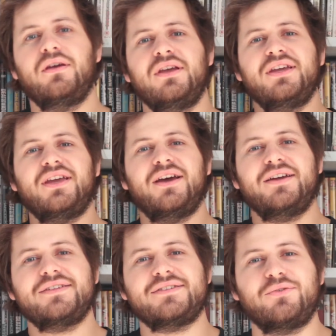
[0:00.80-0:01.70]
Hey
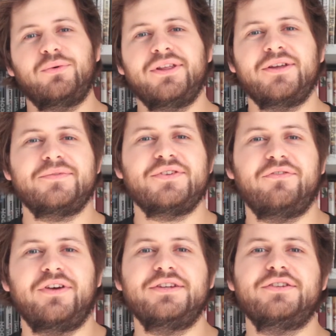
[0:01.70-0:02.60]
guys, welcome to
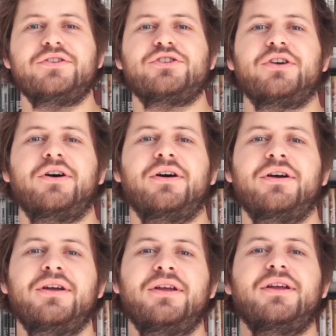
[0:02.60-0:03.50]
Finding the
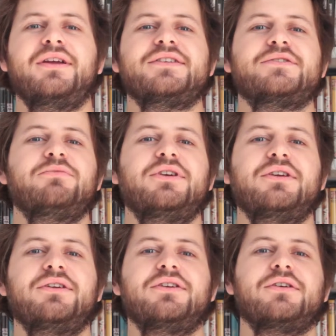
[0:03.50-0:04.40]
Shot. It's
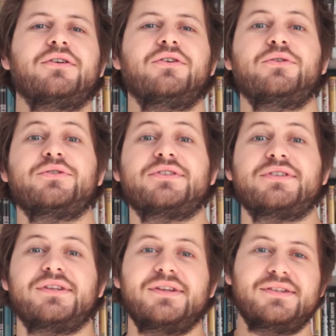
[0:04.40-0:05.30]
me, your
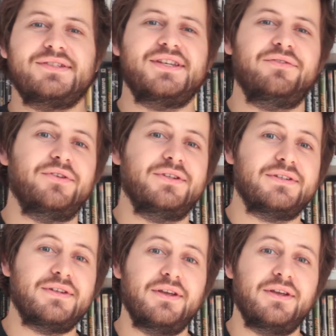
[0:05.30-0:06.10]
host, David.